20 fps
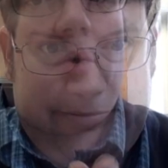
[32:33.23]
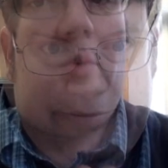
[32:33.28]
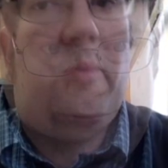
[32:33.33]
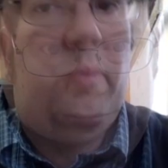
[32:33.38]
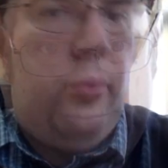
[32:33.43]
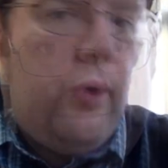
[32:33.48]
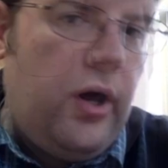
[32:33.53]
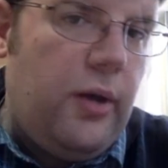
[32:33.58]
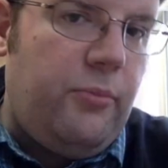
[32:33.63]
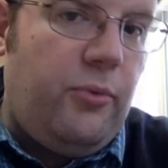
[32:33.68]

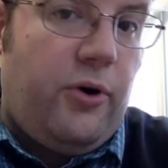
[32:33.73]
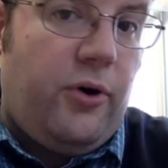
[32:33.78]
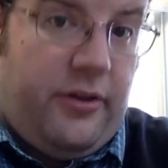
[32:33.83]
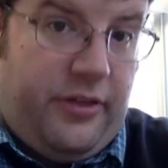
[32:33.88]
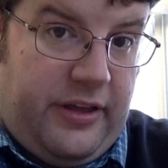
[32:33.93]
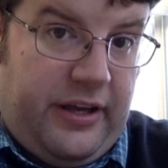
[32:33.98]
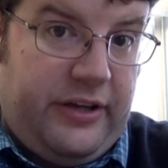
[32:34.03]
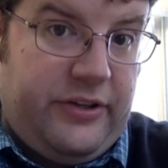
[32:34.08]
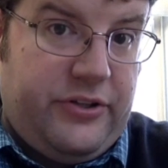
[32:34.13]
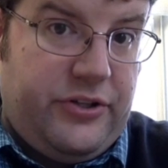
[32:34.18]
One more
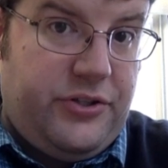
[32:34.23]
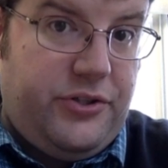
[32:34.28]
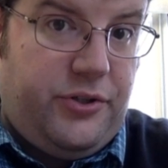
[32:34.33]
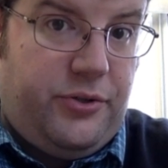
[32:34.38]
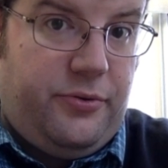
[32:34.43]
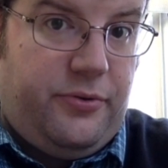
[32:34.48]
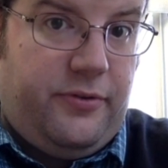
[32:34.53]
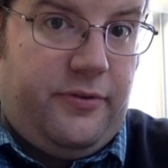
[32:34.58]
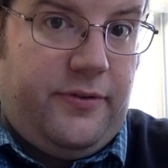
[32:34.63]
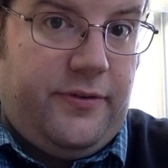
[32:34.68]
thing to
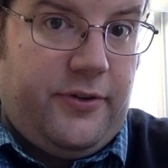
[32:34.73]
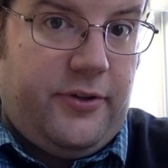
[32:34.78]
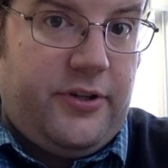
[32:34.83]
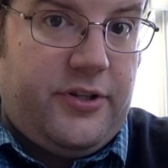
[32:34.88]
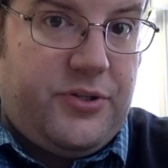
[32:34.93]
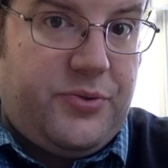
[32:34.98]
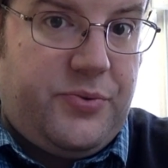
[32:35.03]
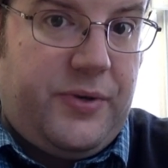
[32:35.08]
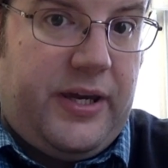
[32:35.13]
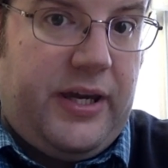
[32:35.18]
do for
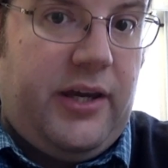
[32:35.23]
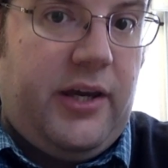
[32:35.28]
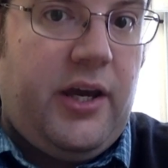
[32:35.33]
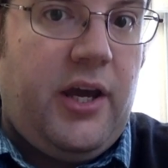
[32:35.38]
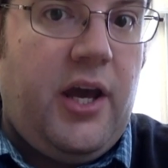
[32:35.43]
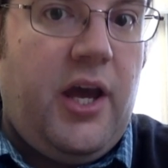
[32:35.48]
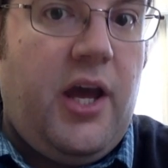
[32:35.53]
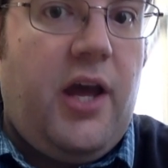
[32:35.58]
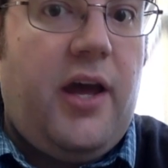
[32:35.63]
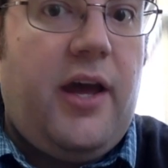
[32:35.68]
this week
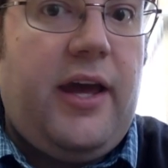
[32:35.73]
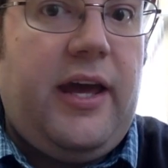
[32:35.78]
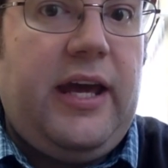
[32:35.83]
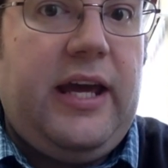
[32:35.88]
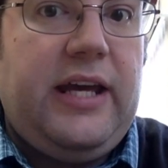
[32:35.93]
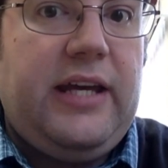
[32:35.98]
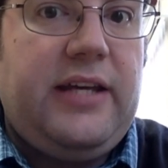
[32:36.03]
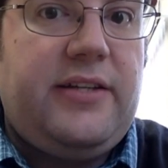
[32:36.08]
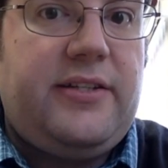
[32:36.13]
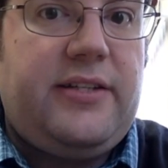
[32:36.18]

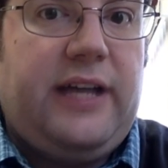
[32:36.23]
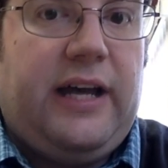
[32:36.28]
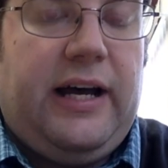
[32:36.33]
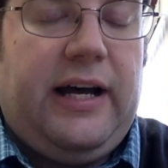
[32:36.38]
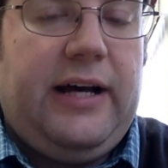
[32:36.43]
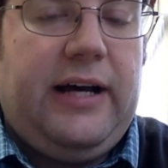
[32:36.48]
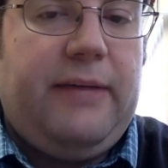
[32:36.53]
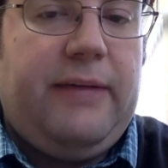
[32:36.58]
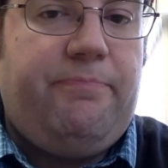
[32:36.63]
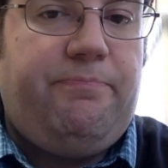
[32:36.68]
is
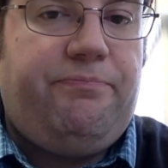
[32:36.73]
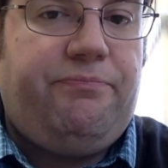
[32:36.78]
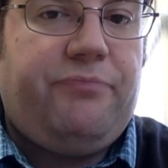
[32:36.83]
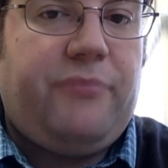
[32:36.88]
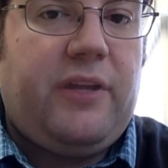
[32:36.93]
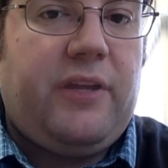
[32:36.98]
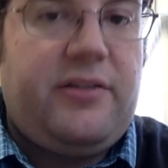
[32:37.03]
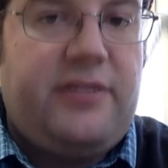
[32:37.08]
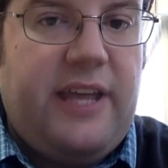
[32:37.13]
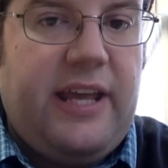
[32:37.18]
um,
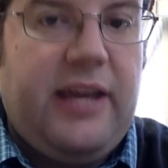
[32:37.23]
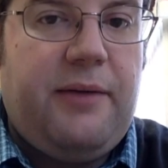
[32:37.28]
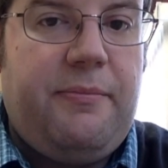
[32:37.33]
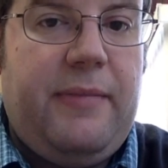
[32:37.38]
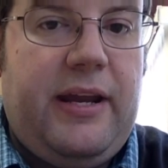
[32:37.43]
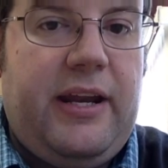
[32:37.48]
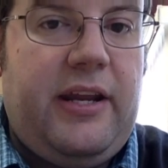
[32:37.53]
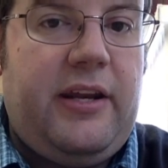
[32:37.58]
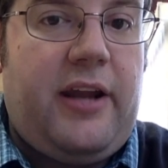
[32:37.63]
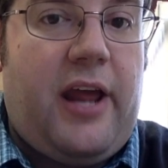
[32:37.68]
take a
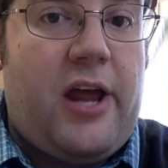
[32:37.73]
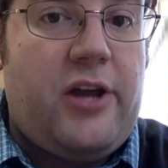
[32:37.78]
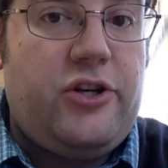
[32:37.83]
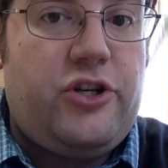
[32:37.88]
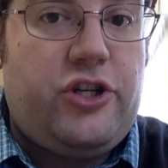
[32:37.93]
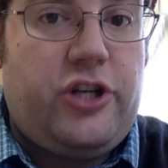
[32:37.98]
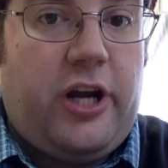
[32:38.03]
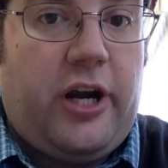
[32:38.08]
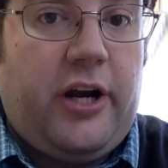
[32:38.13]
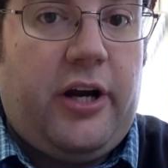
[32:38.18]
minute and
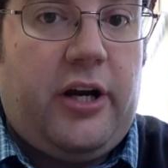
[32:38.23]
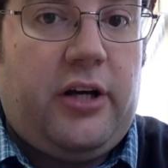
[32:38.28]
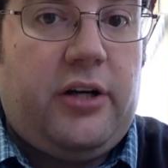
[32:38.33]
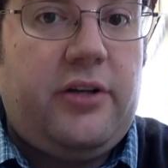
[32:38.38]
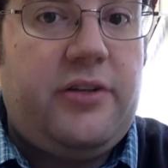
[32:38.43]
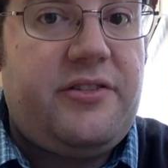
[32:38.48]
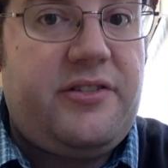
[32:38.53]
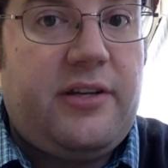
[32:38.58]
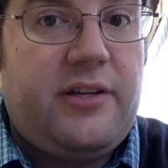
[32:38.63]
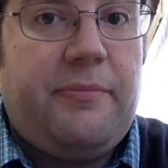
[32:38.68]
share
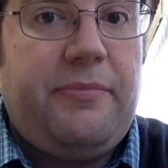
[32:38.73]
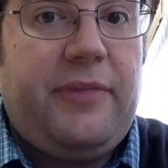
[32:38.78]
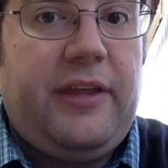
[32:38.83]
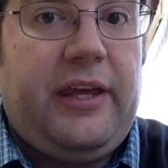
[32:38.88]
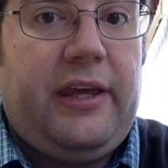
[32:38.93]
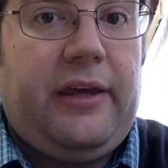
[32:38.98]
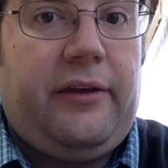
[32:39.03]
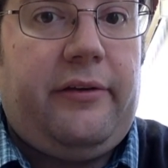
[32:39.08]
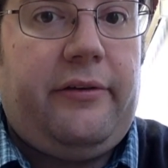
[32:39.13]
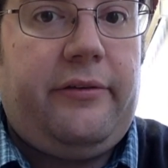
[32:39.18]

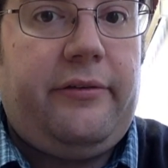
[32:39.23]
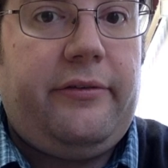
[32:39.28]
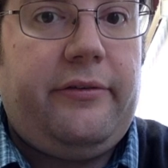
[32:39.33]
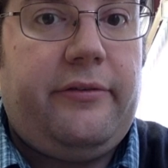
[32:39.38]
something